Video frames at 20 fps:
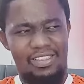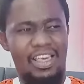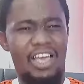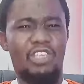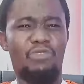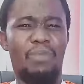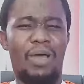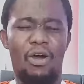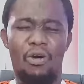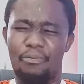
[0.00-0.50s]

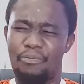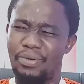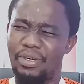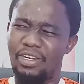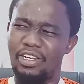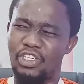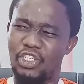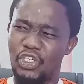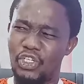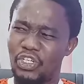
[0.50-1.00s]
That's my own
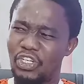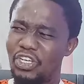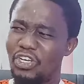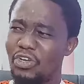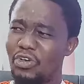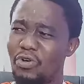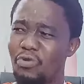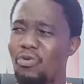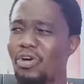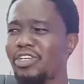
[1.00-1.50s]
prediction.
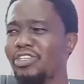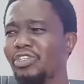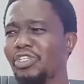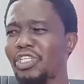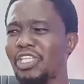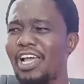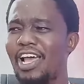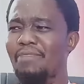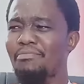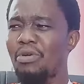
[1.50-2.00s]
Where do you
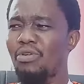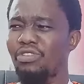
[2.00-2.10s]
stand,